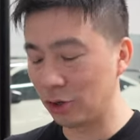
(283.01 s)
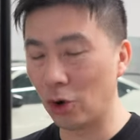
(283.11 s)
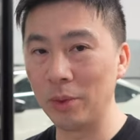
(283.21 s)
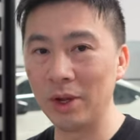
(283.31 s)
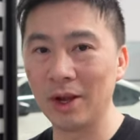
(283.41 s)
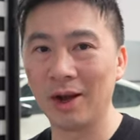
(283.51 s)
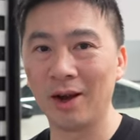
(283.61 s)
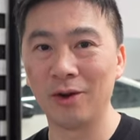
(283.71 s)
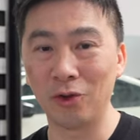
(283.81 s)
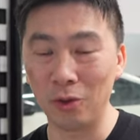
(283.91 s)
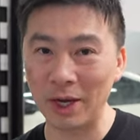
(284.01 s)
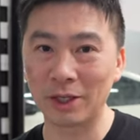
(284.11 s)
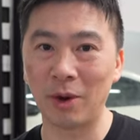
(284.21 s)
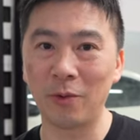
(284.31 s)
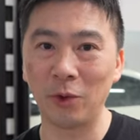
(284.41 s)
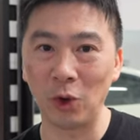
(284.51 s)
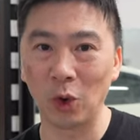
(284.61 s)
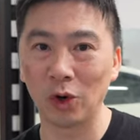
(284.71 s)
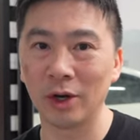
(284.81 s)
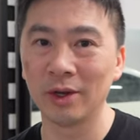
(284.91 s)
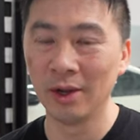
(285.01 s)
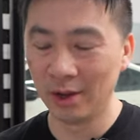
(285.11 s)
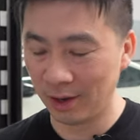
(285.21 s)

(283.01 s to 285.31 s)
Just don't be, uh, don't mix them up when you order it.